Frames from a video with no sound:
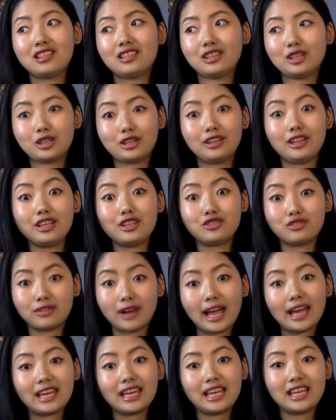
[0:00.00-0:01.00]
literally
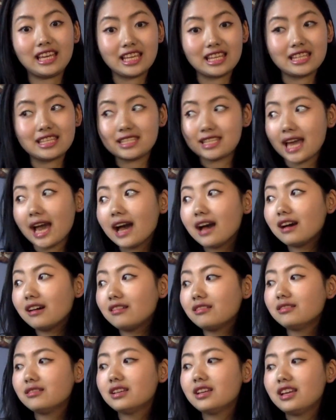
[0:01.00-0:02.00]
tracking it
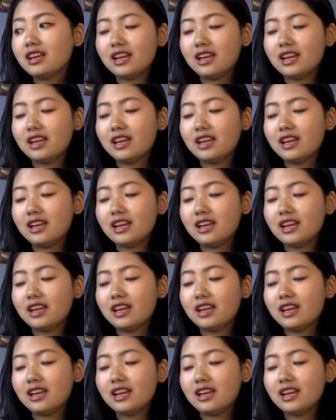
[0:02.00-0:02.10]
down,